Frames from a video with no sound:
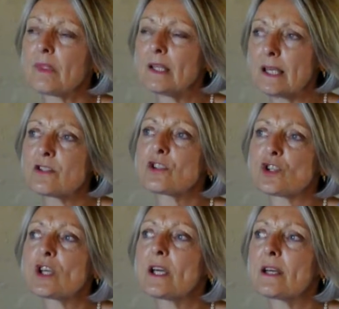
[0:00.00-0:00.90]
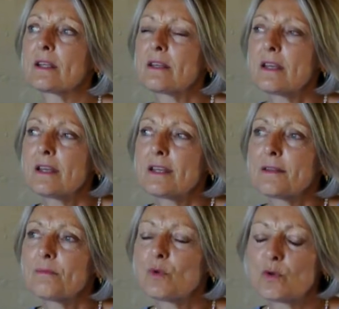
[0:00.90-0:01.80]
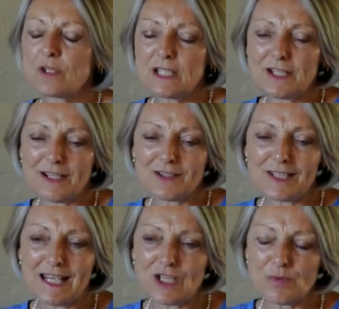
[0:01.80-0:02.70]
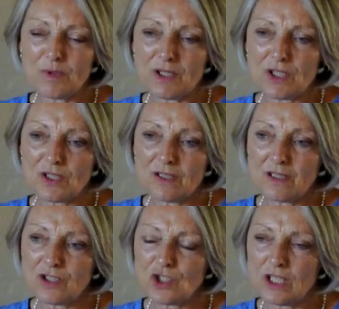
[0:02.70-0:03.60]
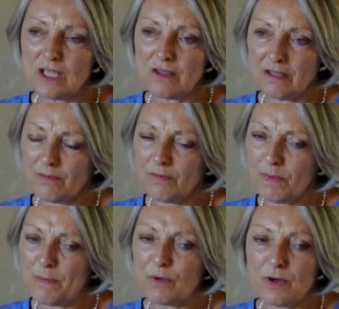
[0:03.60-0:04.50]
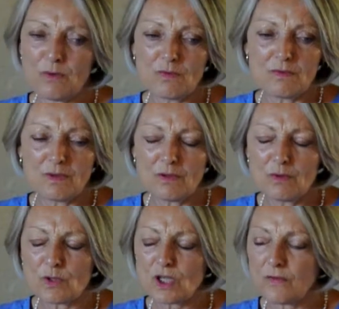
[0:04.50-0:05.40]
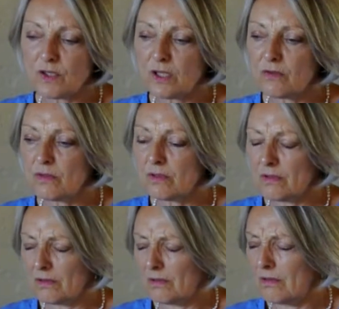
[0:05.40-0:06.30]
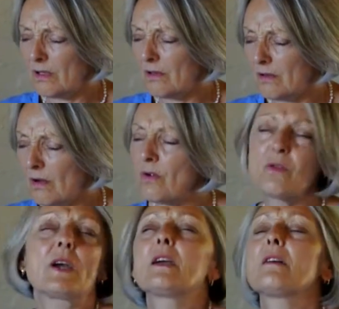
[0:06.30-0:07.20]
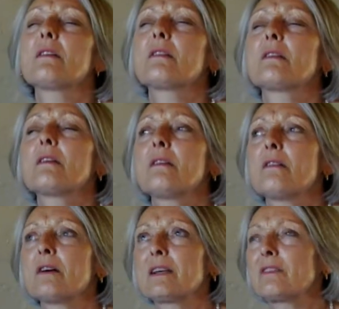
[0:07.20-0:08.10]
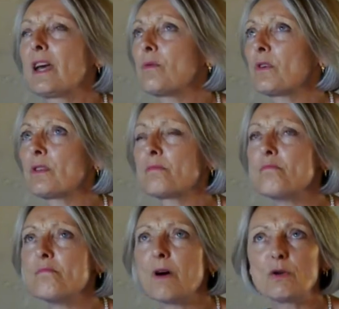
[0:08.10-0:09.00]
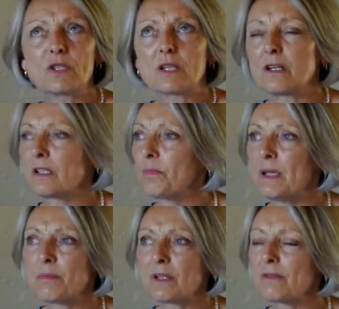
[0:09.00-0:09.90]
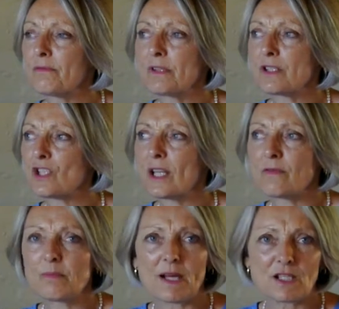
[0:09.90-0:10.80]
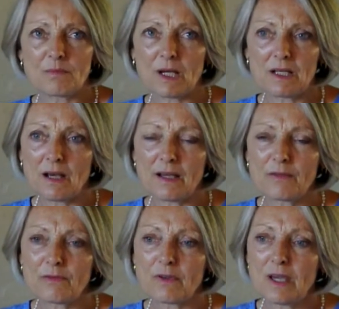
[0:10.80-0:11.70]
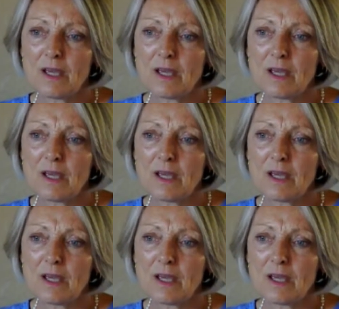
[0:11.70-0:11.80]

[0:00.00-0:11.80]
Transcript: Leicestershire. More details later, but the people who looked after her know who they are, and they were the most kind people I've virtually ever met in my life.